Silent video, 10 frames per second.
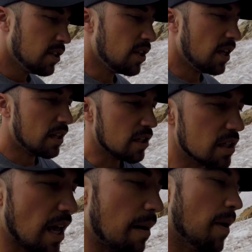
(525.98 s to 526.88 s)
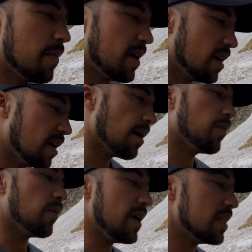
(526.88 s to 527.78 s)
she just came up here a
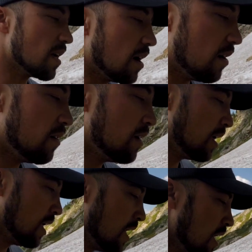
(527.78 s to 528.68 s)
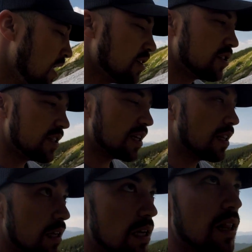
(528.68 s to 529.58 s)
couple weeks ago. She
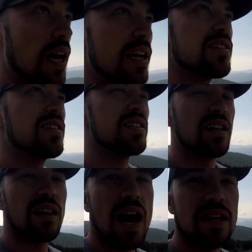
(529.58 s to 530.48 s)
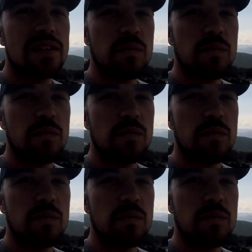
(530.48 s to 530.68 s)
said the glacier is a lot